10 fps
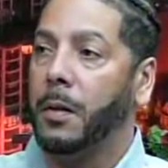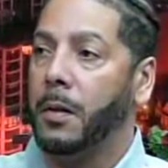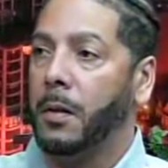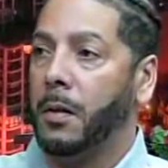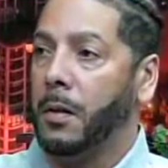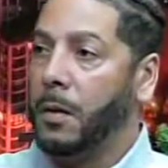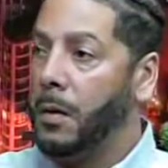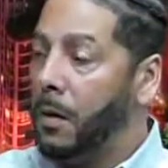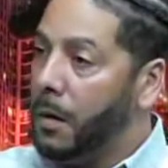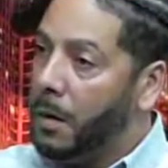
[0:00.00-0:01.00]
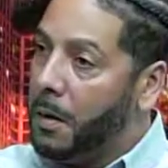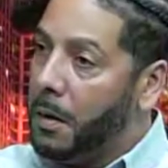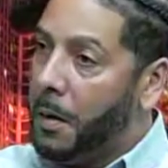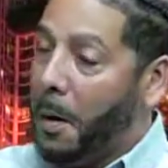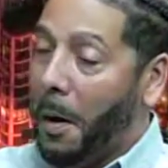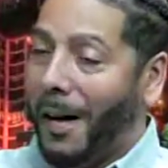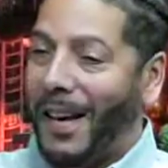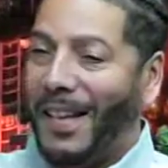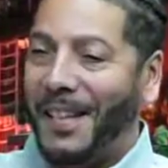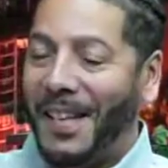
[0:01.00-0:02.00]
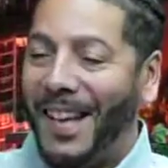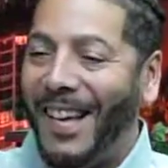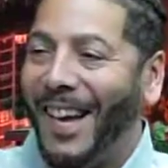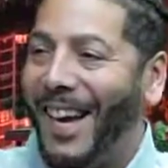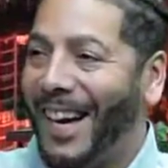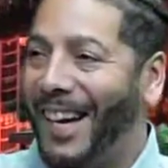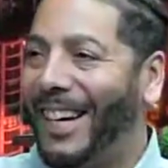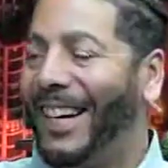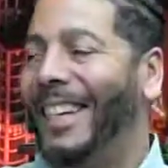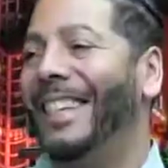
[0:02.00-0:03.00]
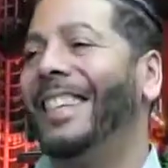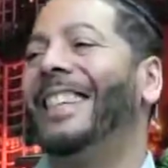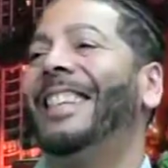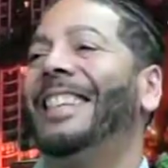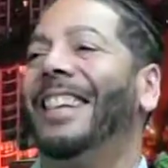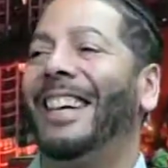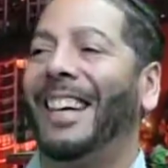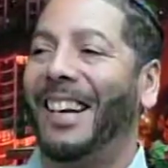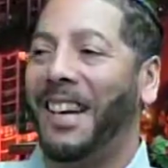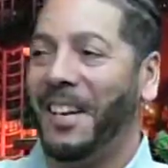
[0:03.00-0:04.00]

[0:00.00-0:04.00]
you to write 7 books? It's taken me 10 years to write one.